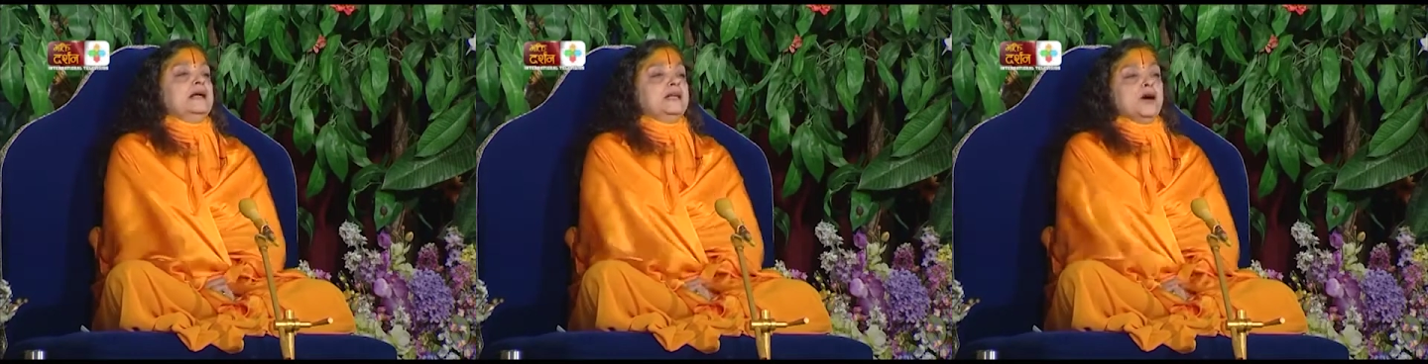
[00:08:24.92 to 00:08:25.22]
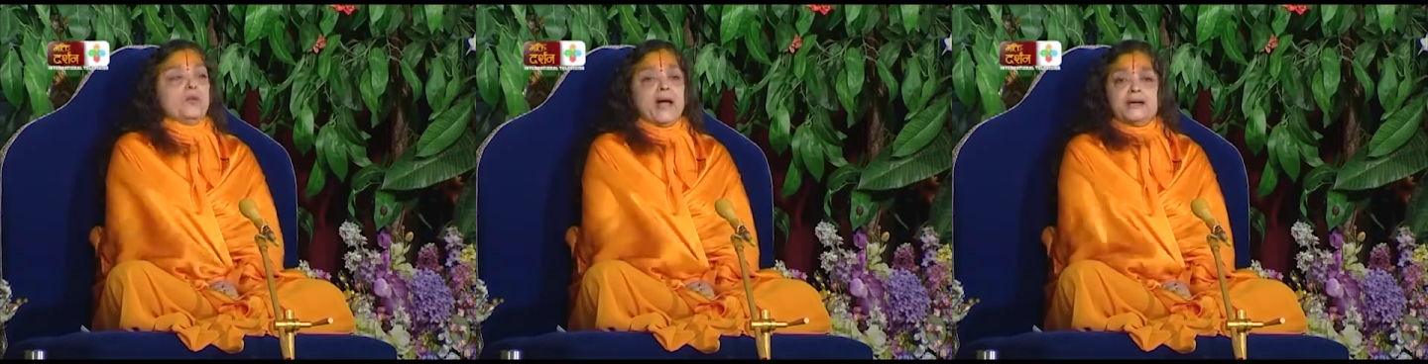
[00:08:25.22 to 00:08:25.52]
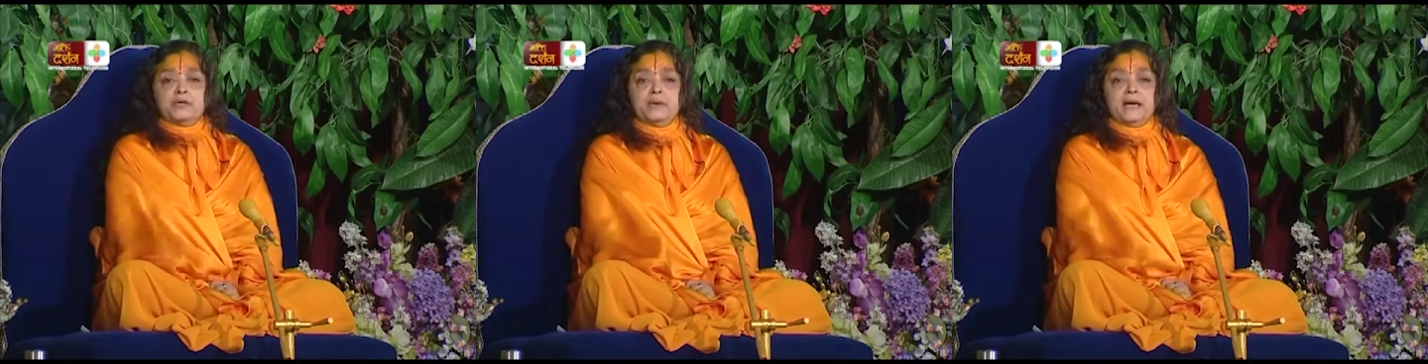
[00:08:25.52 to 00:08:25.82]
Now, where
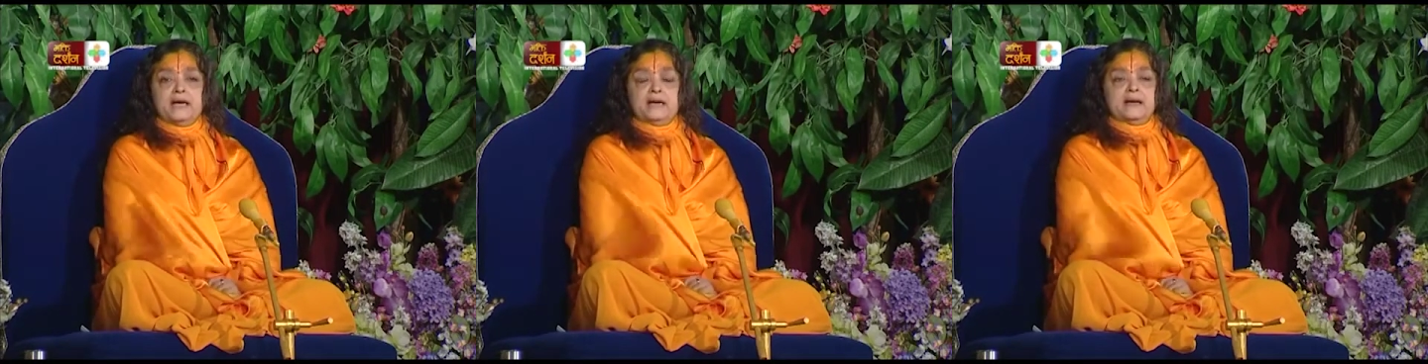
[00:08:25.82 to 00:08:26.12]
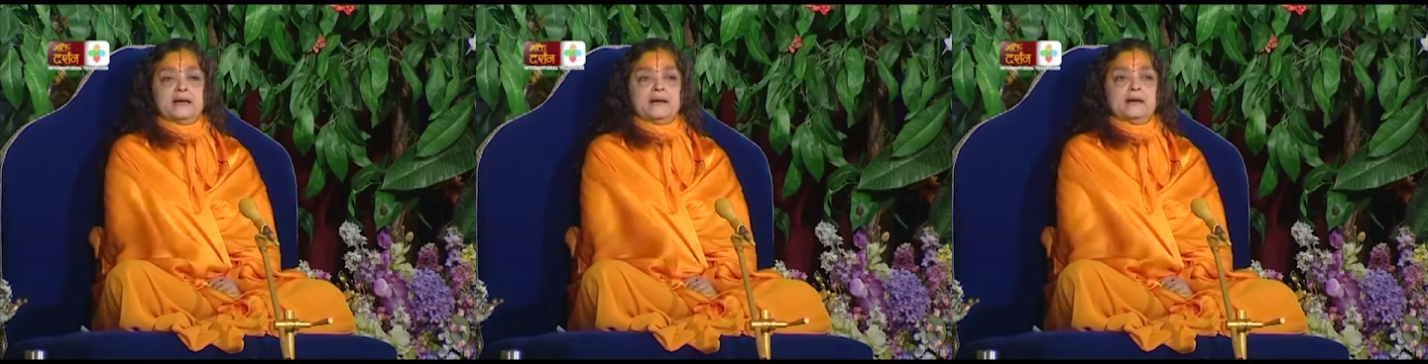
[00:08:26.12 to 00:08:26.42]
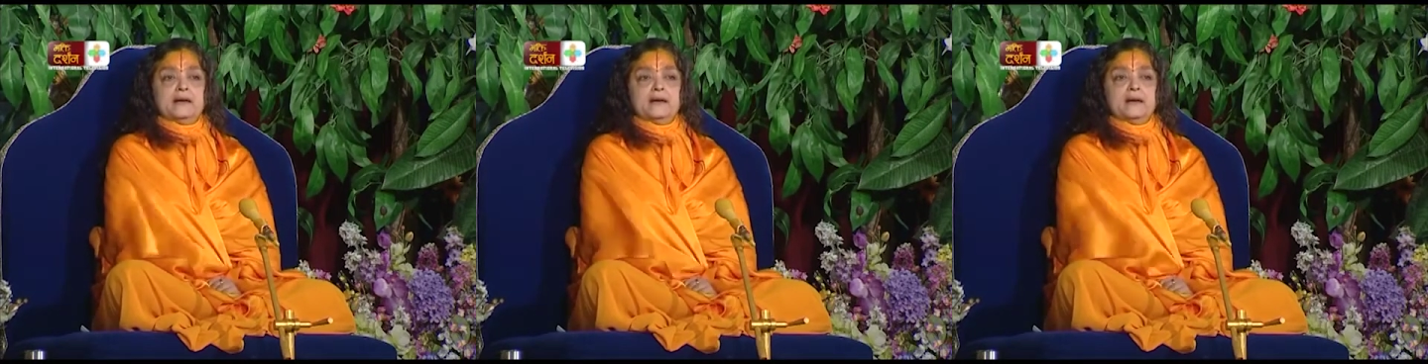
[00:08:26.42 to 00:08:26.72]
do we,
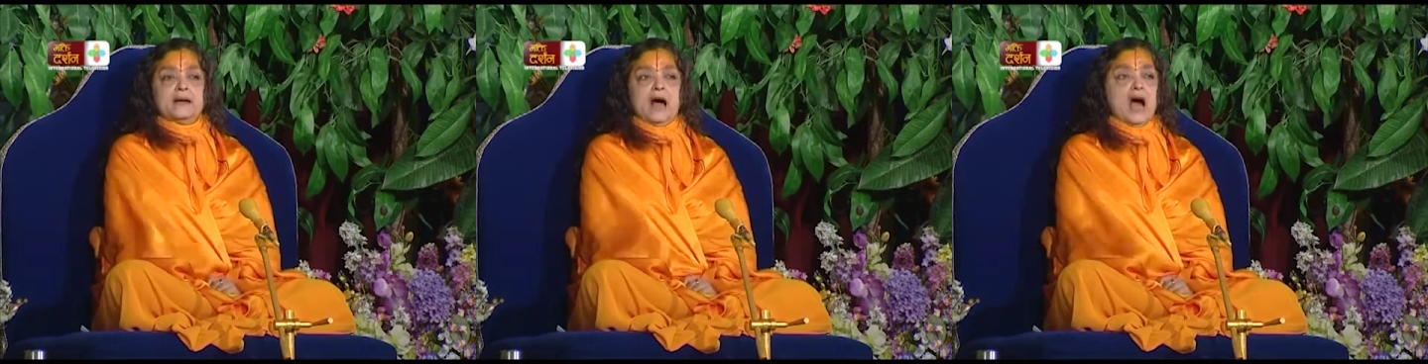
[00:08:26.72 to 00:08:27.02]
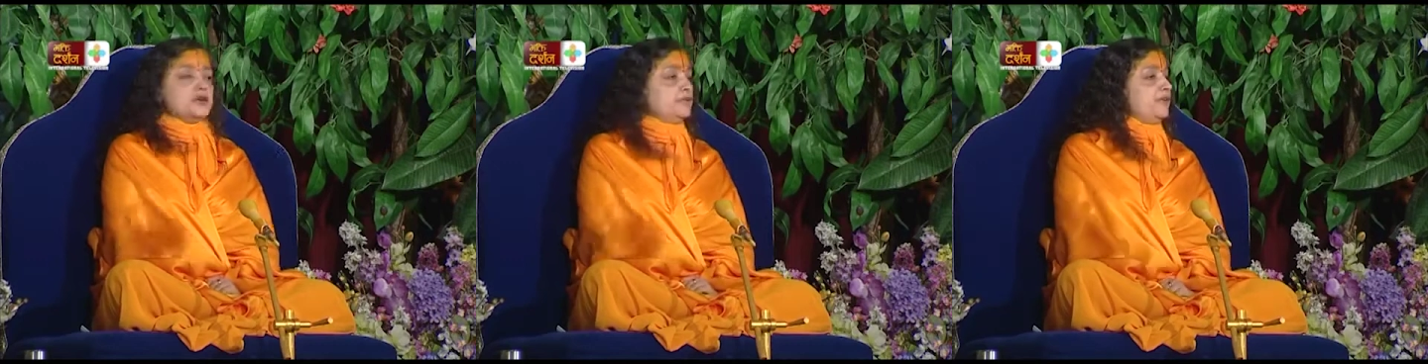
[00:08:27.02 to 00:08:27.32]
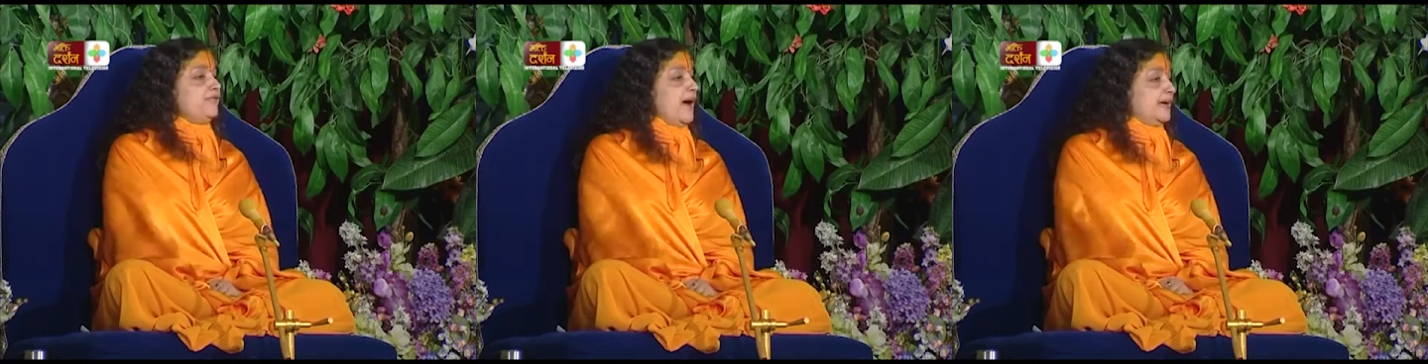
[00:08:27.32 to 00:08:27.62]
how do
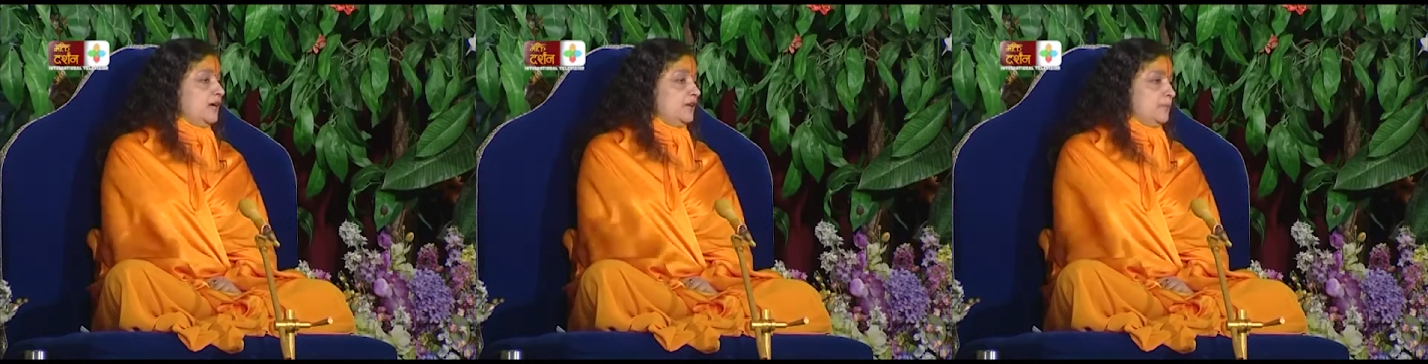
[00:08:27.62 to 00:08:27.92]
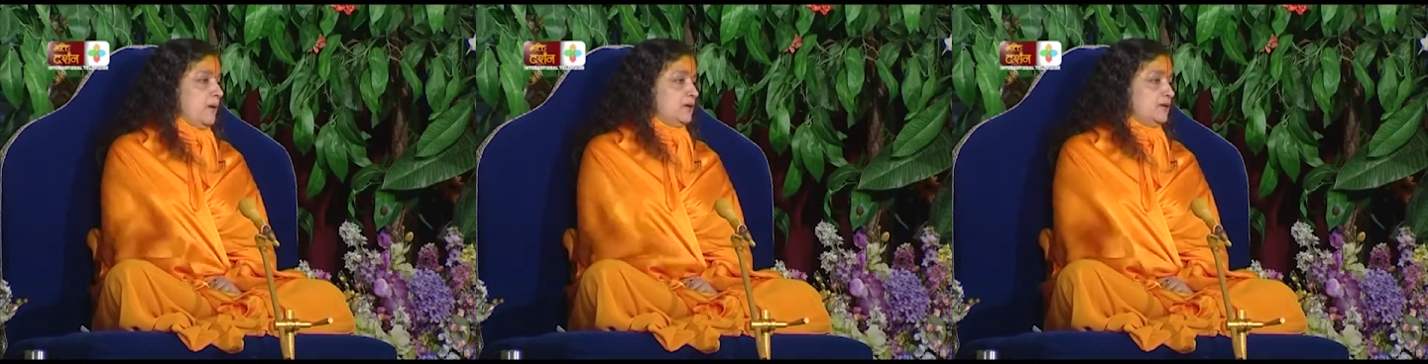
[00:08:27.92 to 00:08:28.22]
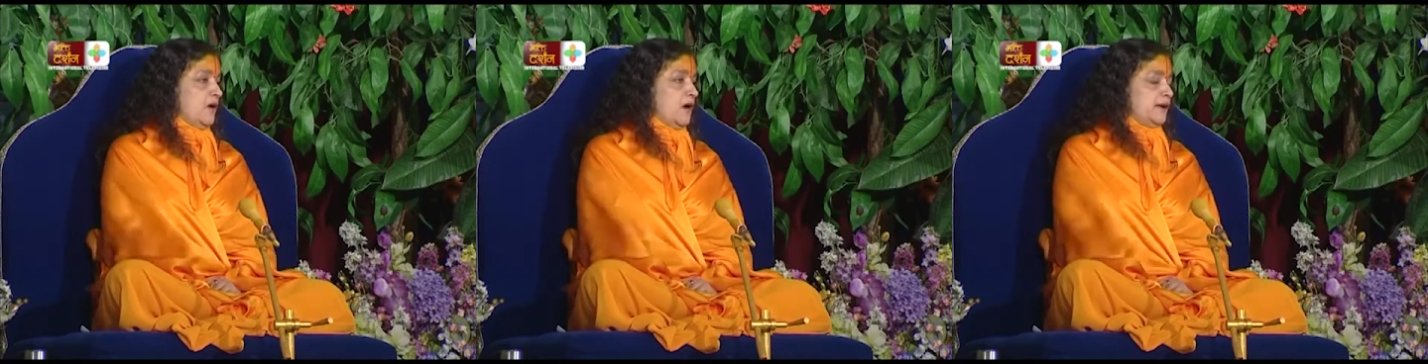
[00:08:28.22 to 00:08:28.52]
we find out
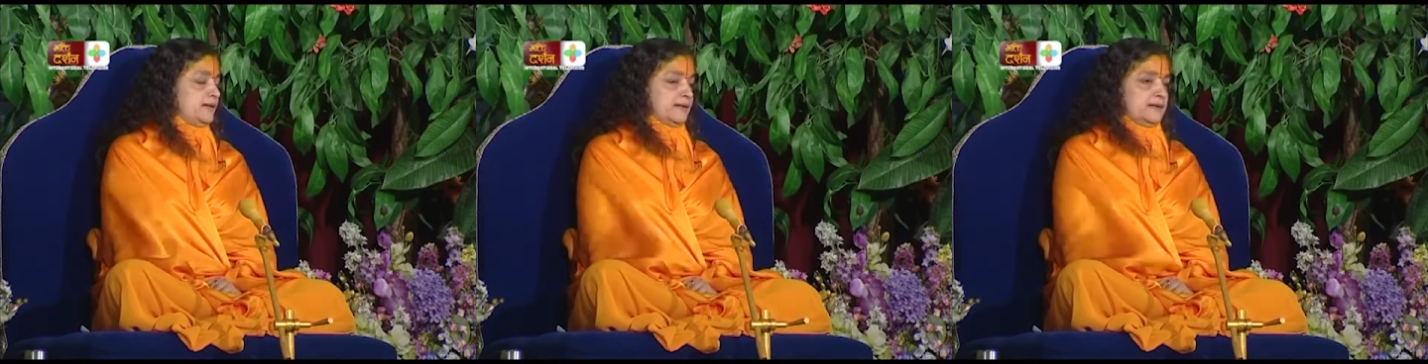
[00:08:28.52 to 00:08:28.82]
about God?